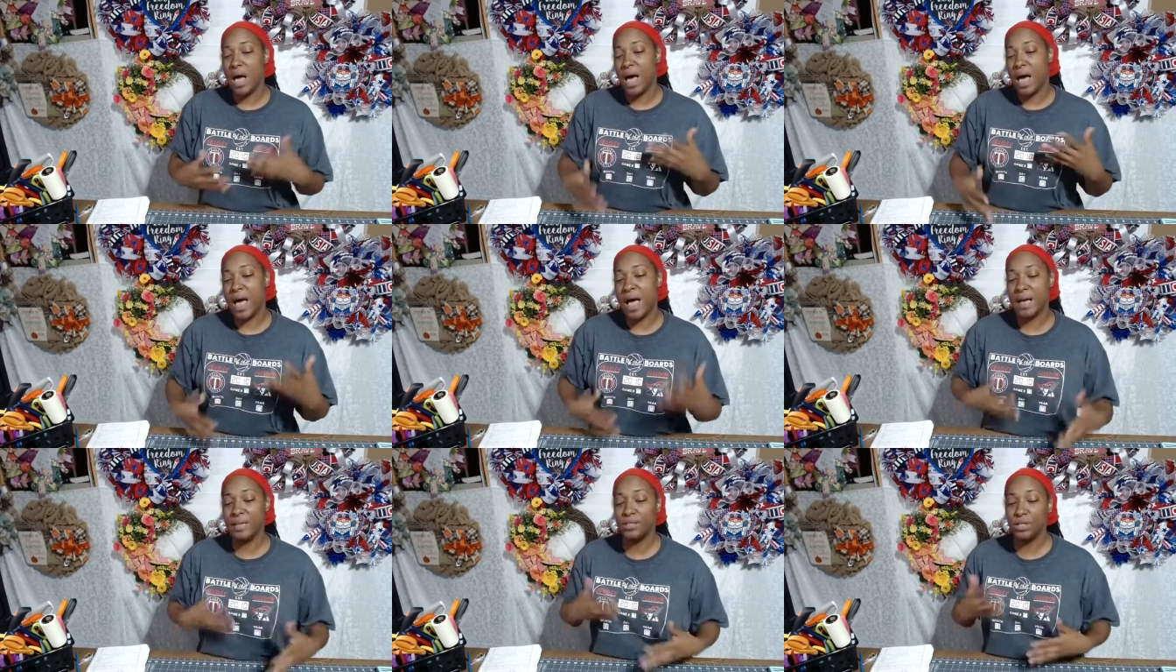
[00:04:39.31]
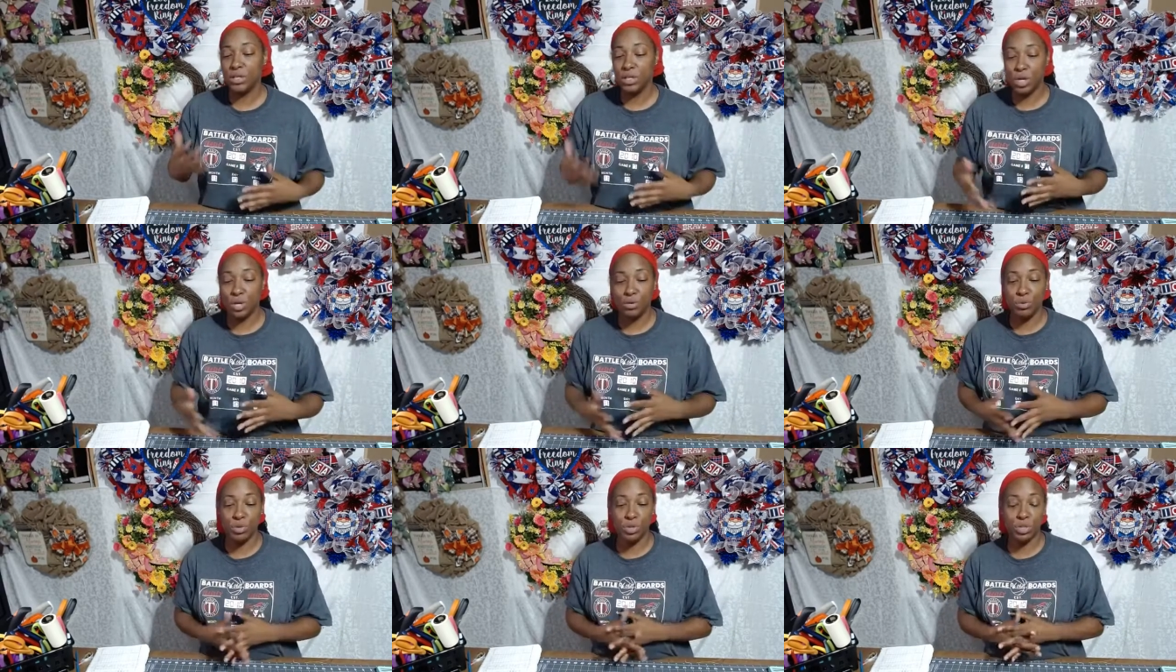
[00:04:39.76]
I had to
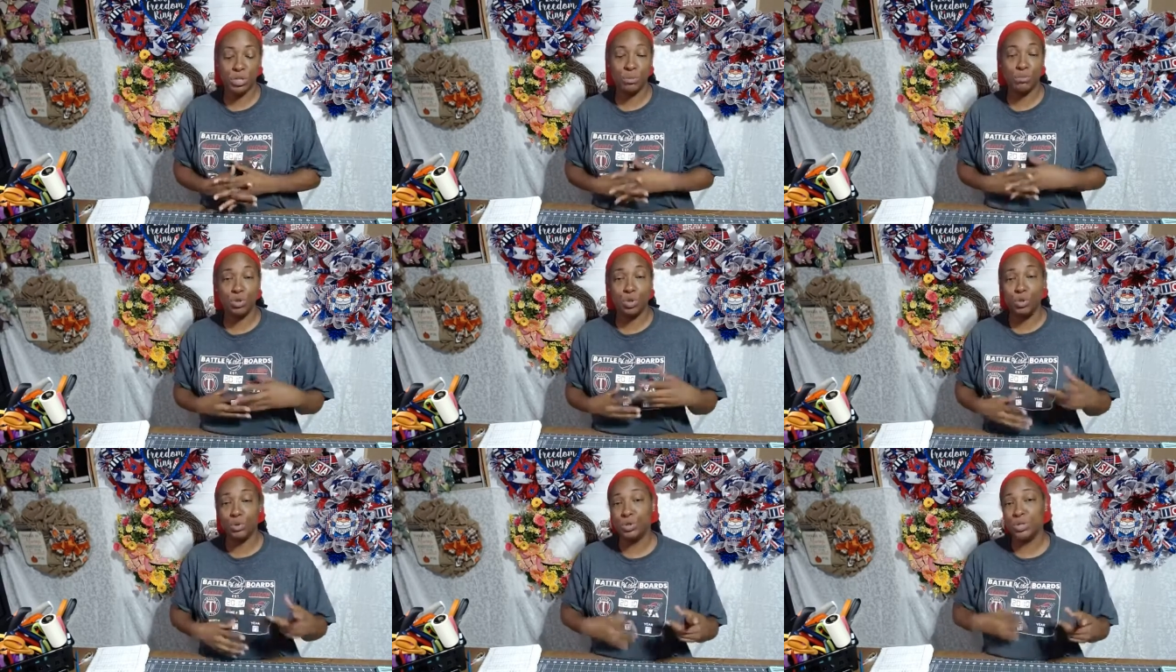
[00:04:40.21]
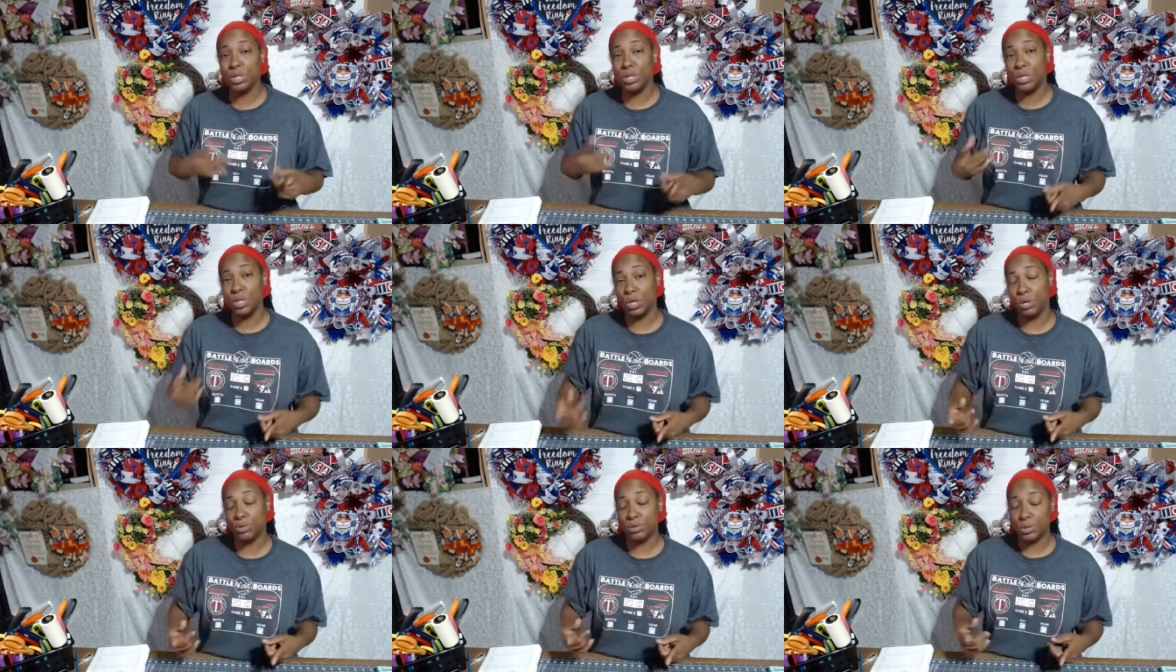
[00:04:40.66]
learn some do's
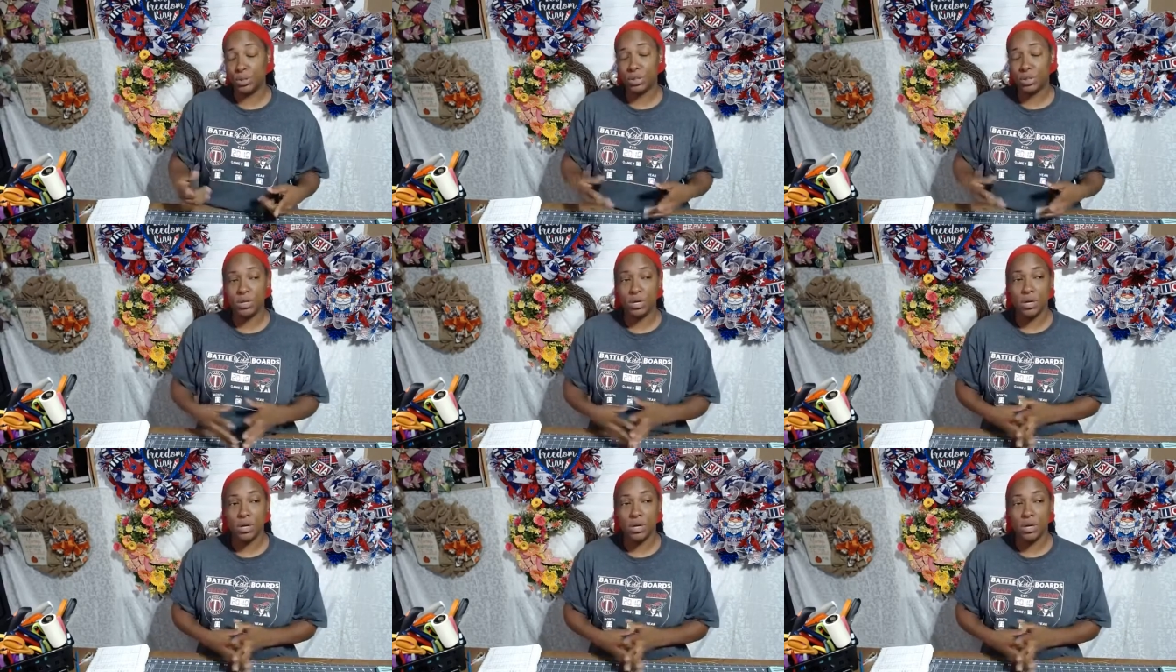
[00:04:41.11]
and don'ts.